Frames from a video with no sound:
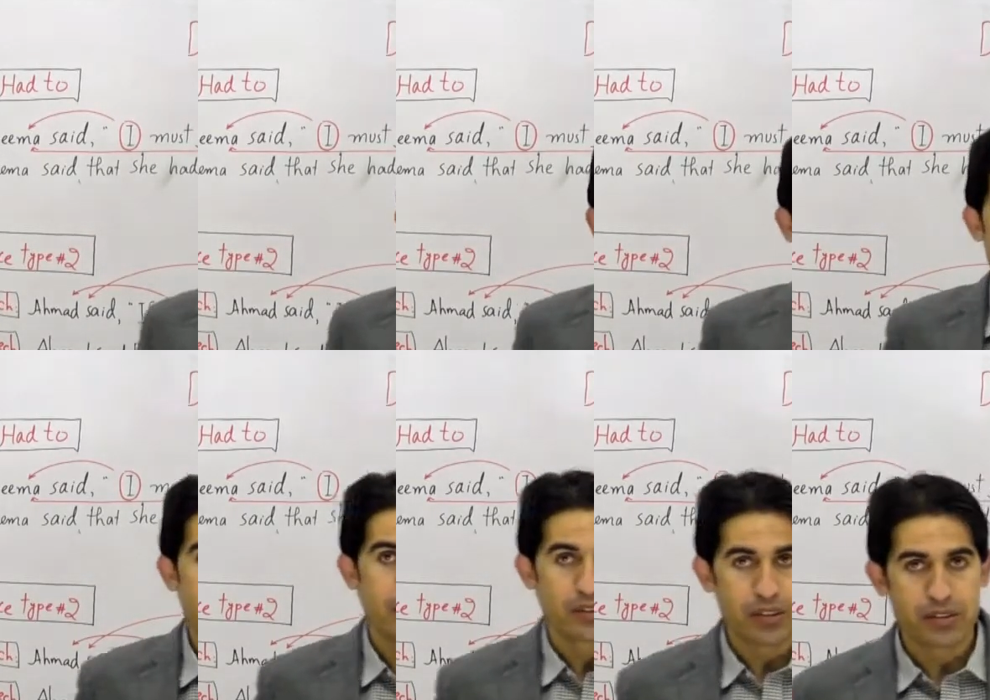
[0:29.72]
I
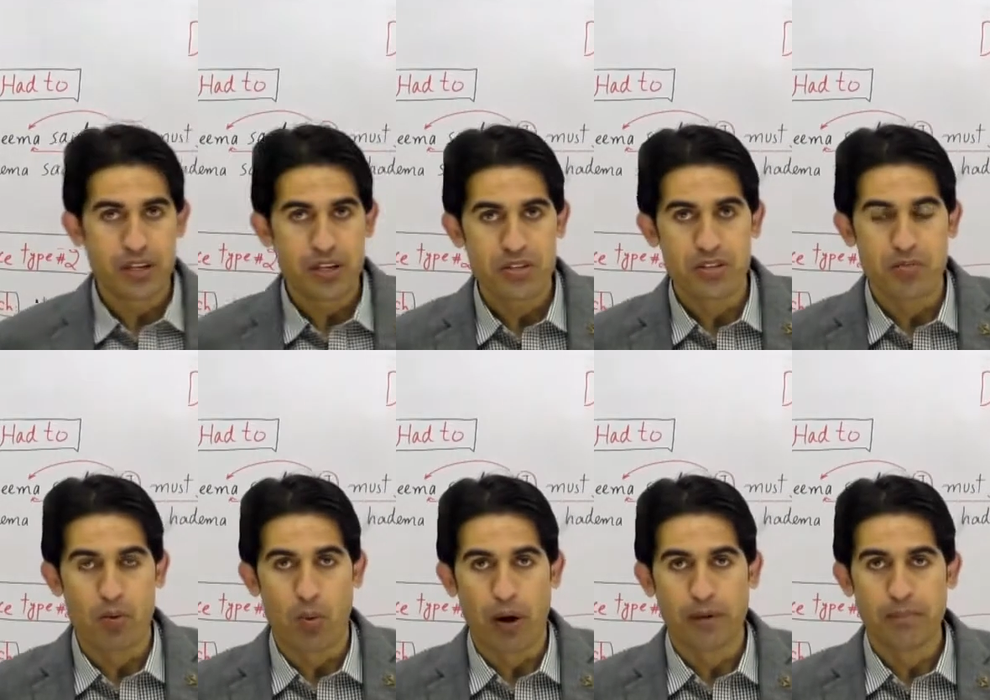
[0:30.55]
discuss case number
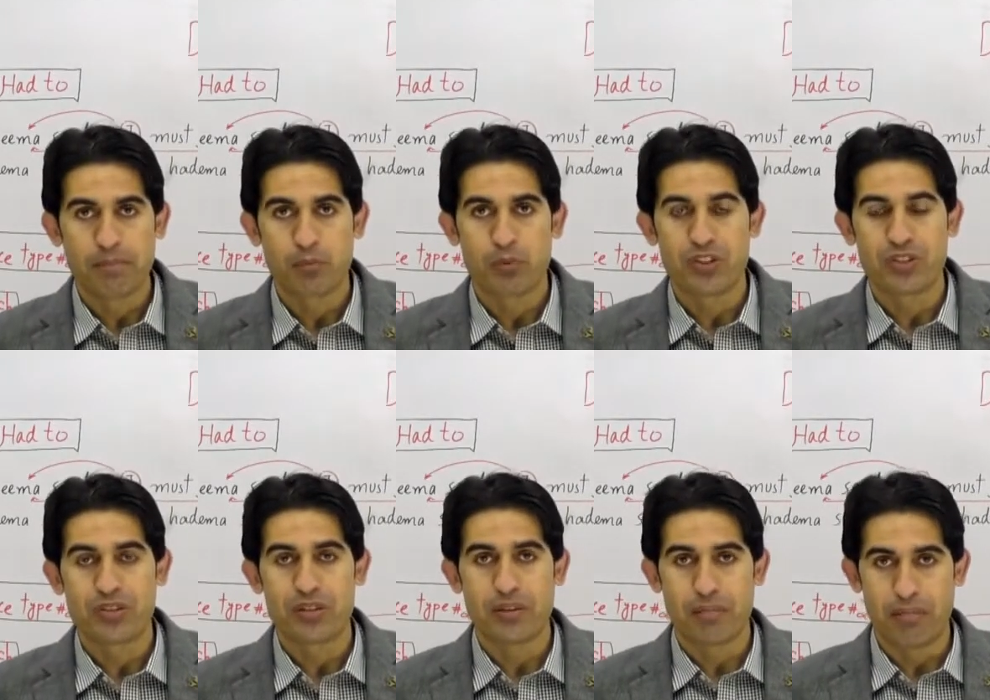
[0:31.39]
1, which
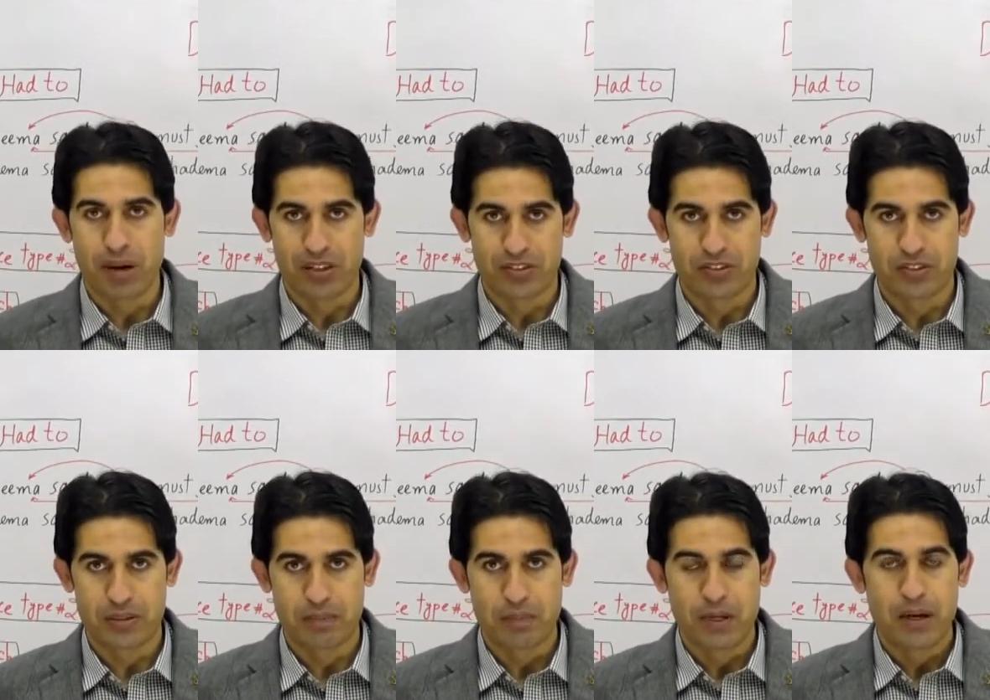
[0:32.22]
is
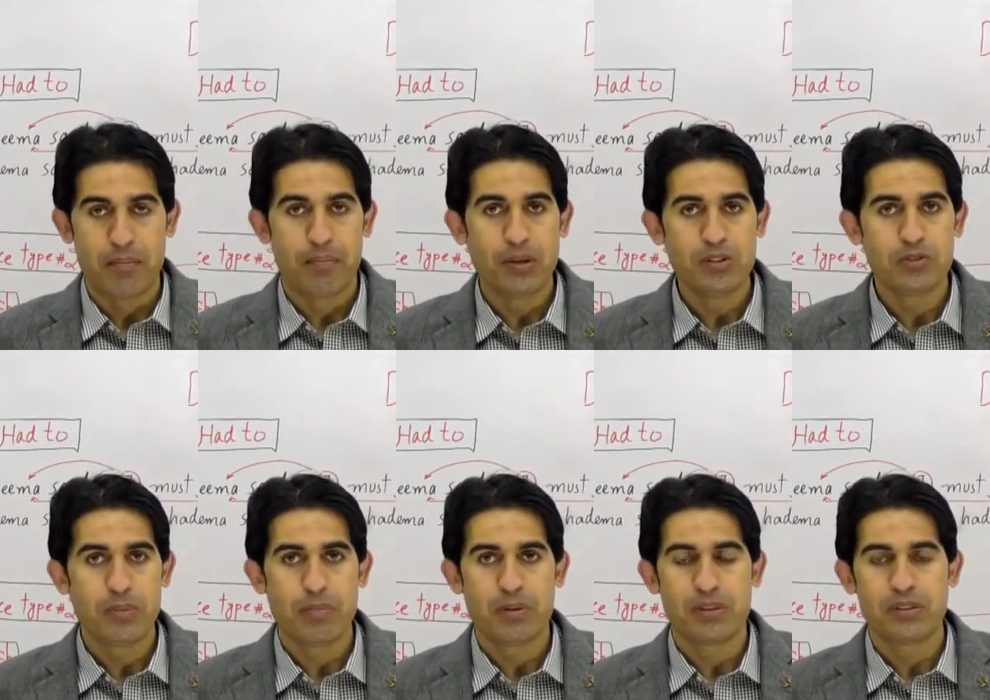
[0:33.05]
must. Must,
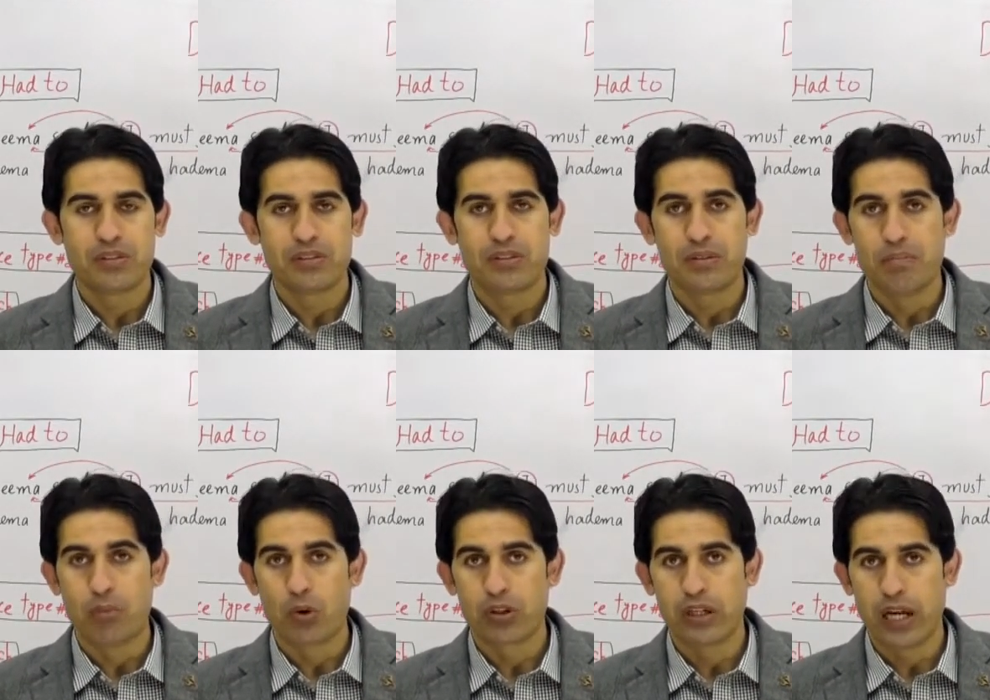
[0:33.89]
remember, this is the
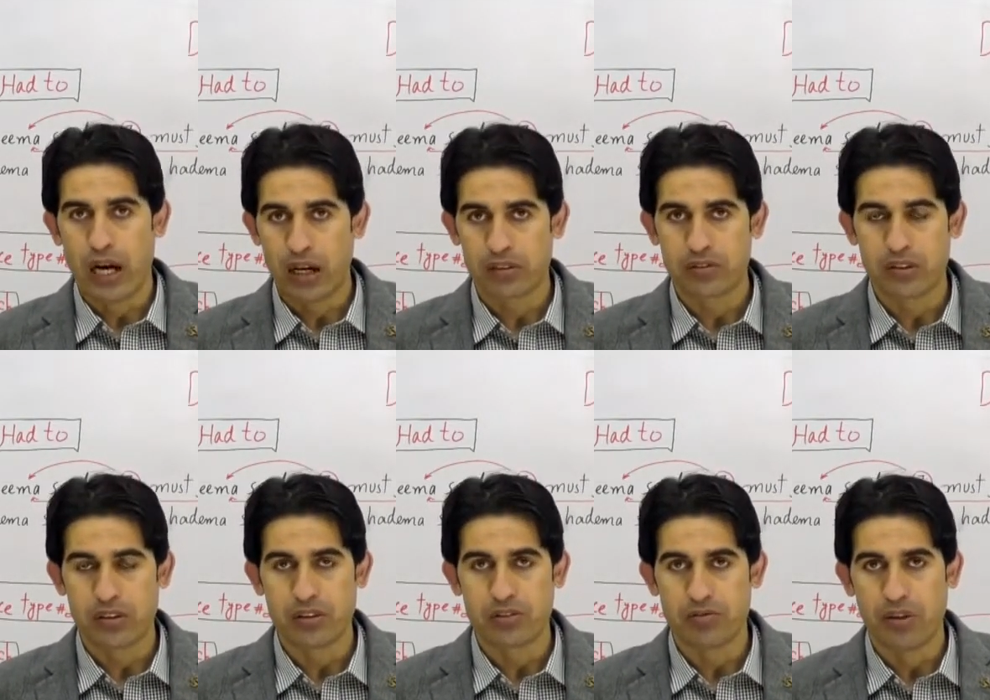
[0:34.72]
modal
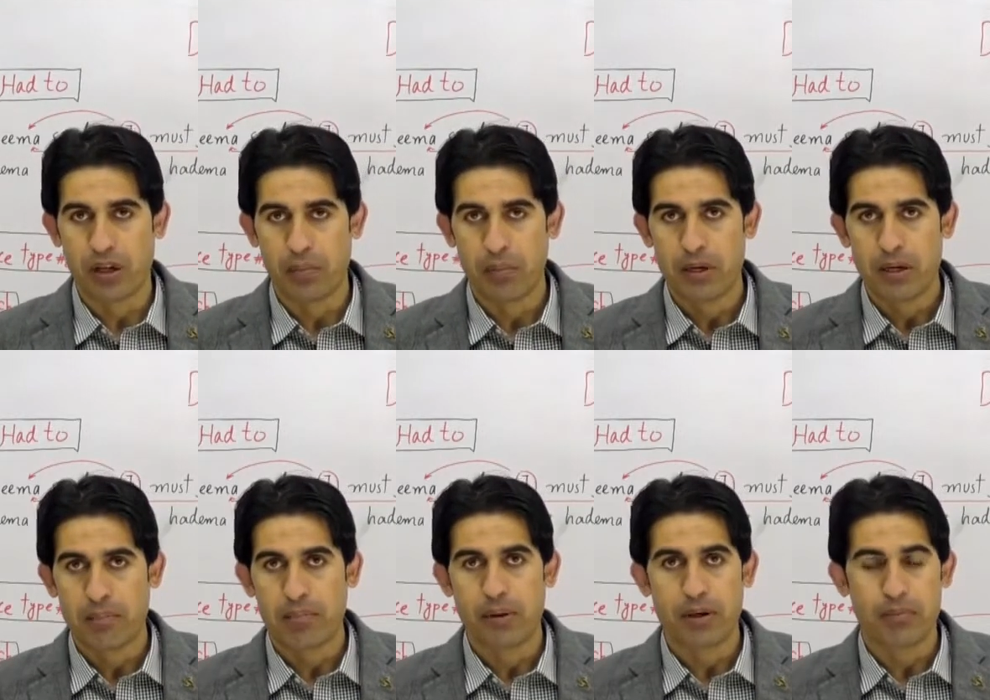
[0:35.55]
auxiliary verb,
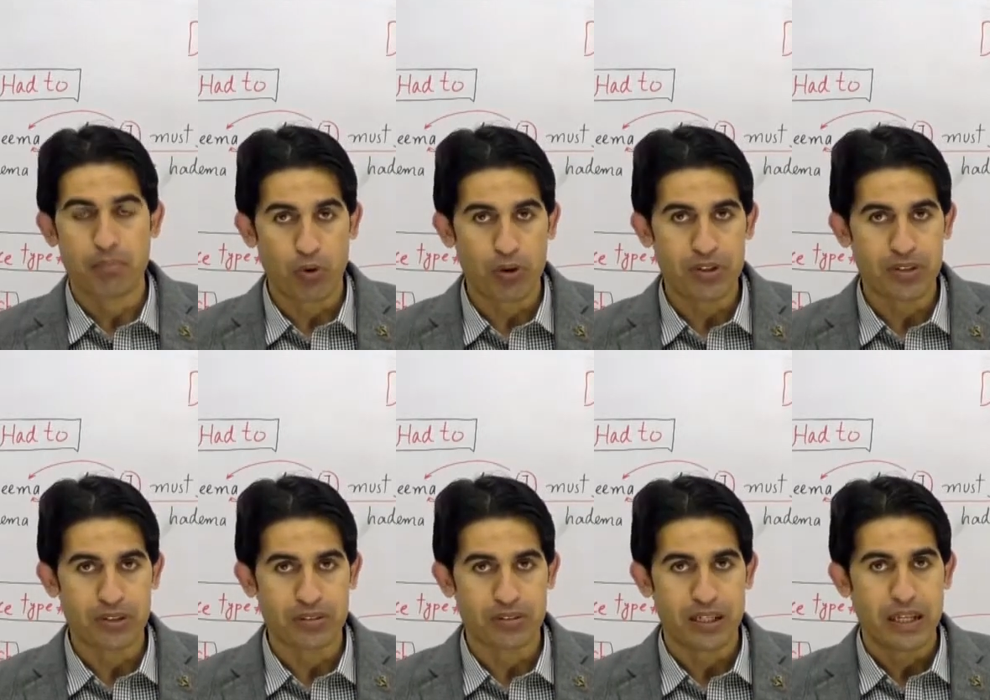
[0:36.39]
but point
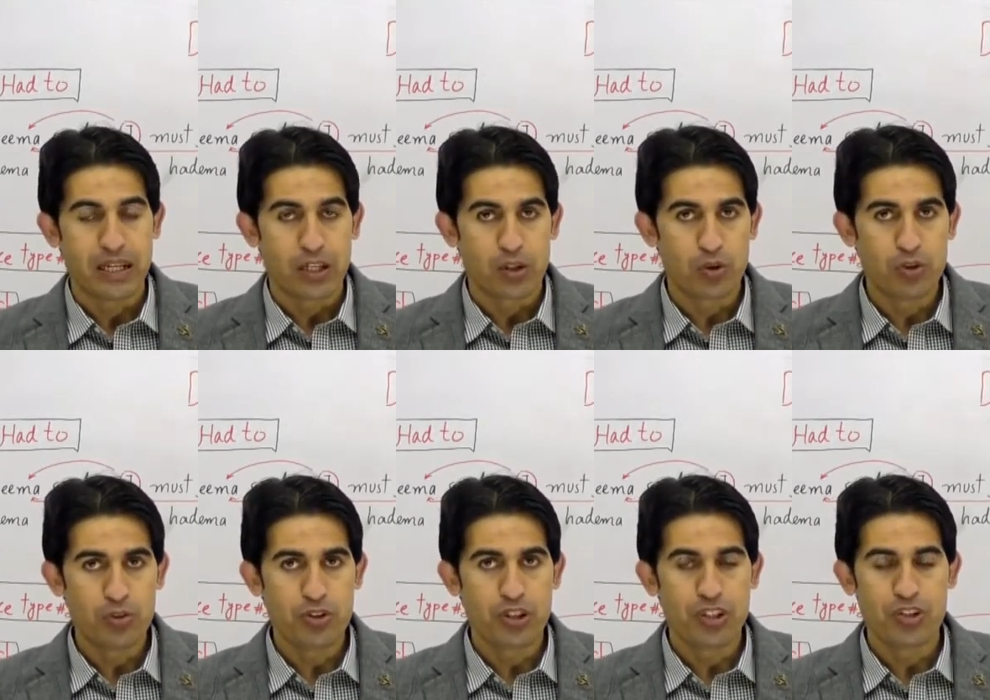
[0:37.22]
is, could
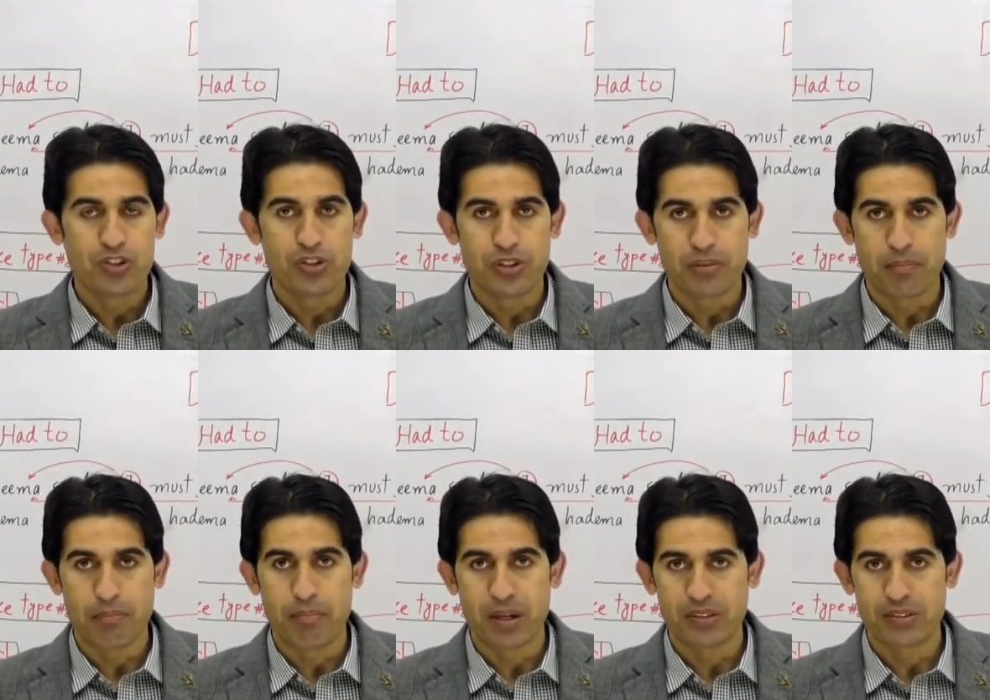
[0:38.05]
we change
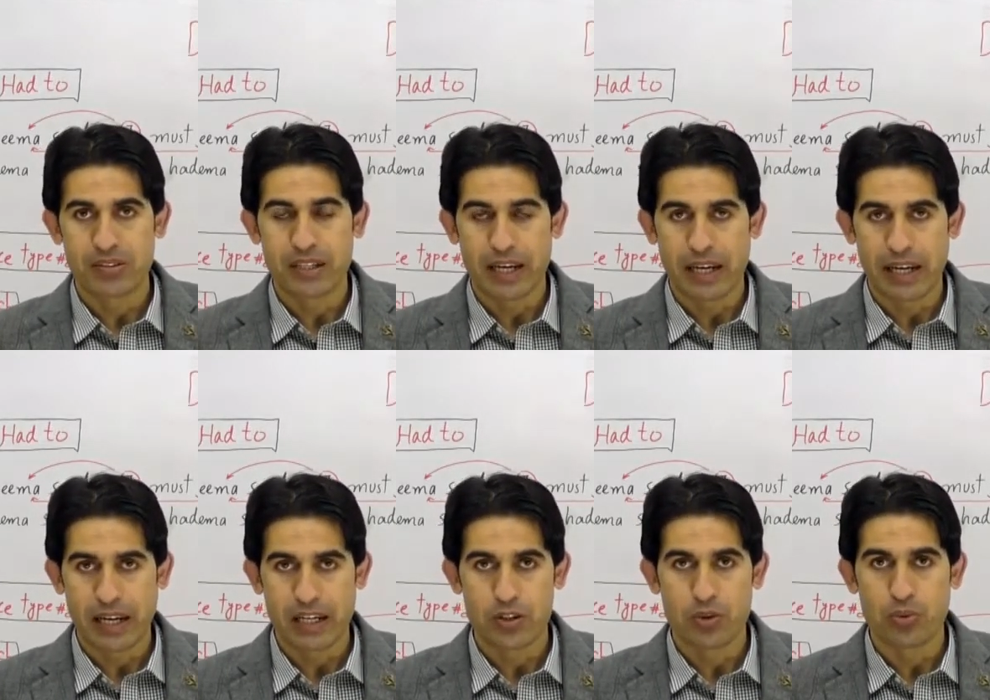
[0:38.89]
must
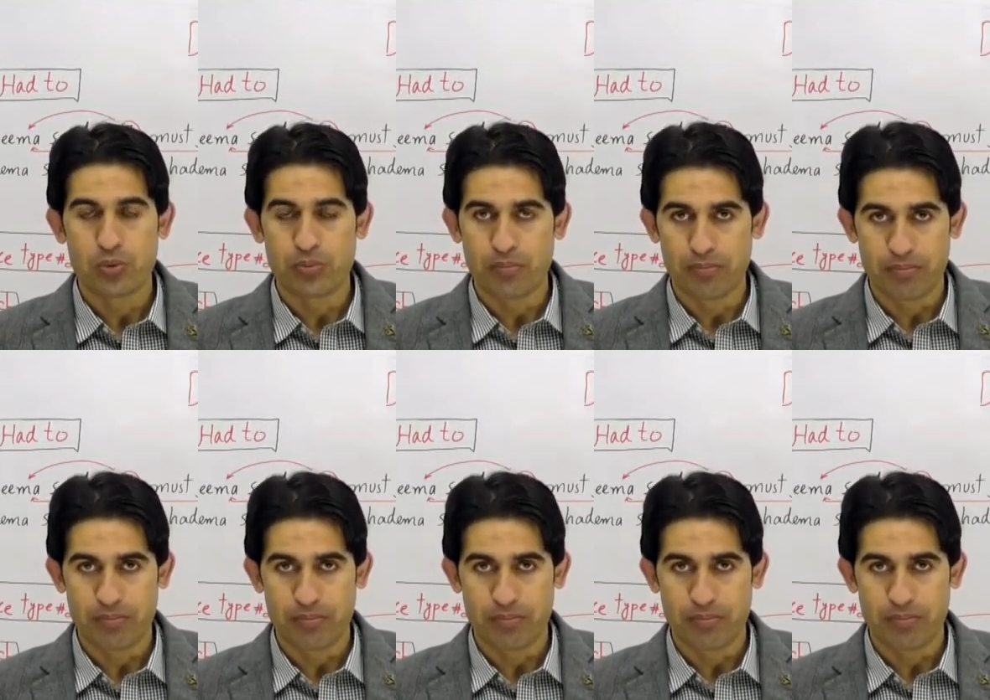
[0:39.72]
into